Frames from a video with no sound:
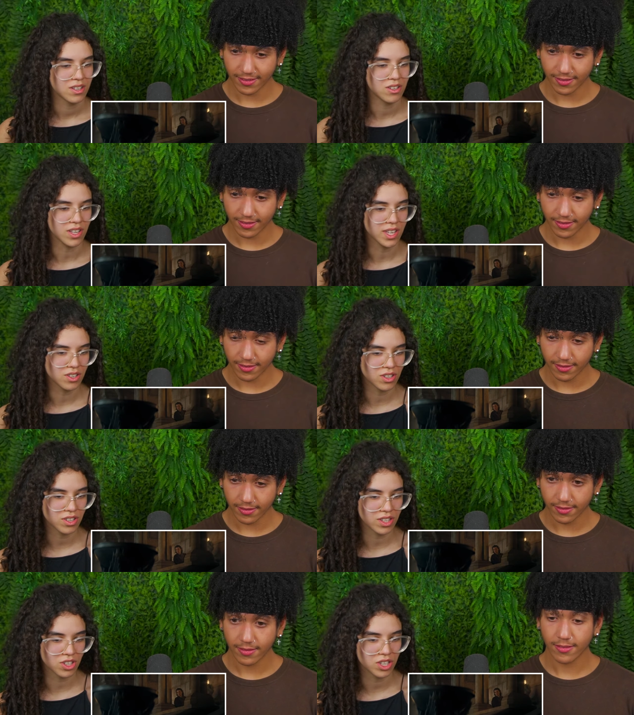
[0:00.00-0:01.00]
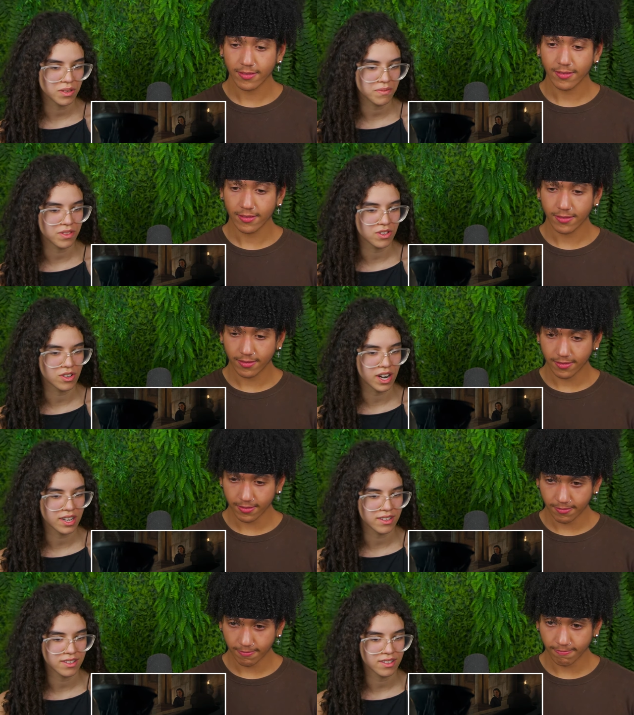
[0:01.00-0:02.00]
Speaker 1: So they took the sheep for the
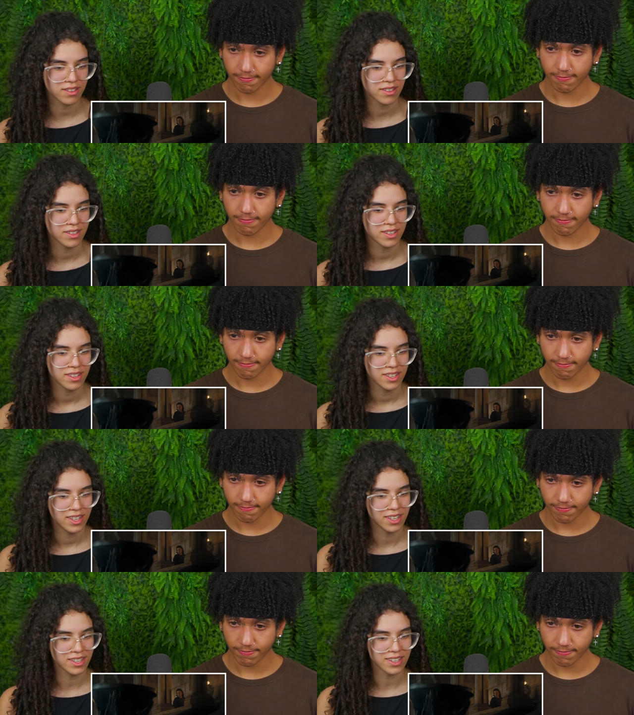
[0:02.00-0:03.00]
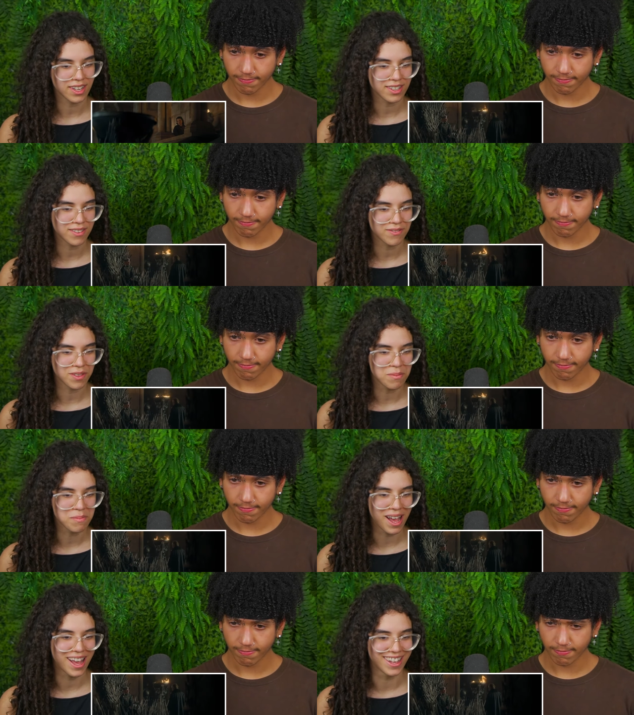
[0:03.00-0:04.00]
dragons, and he's asking for them
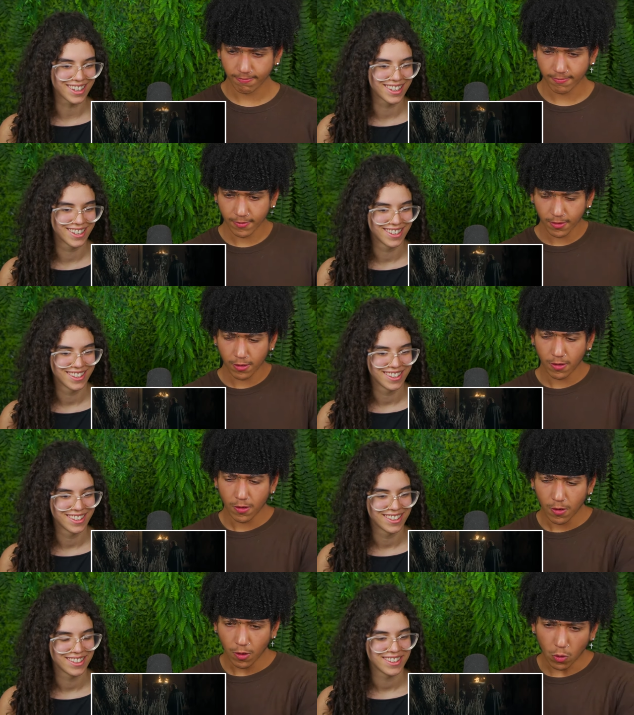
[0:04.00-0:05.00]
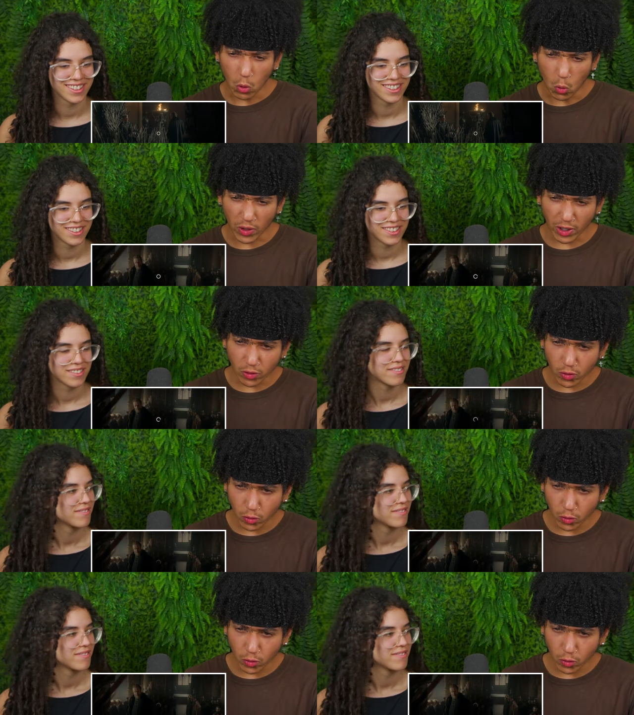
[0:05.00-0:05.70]
back.
Speaker 2: Oh, weird